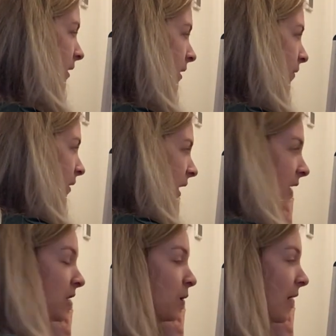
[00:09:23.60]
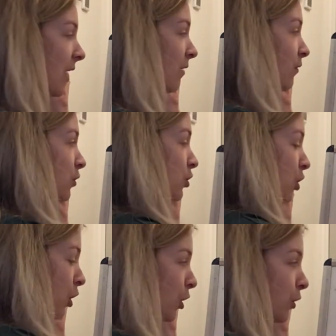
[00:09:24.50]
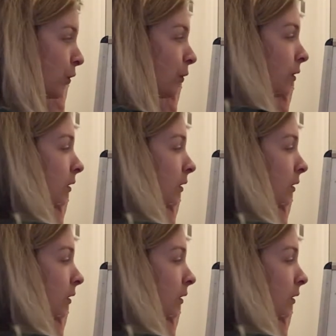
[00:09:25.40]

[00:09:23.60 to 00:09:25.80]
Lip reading: 7, 8. You have 2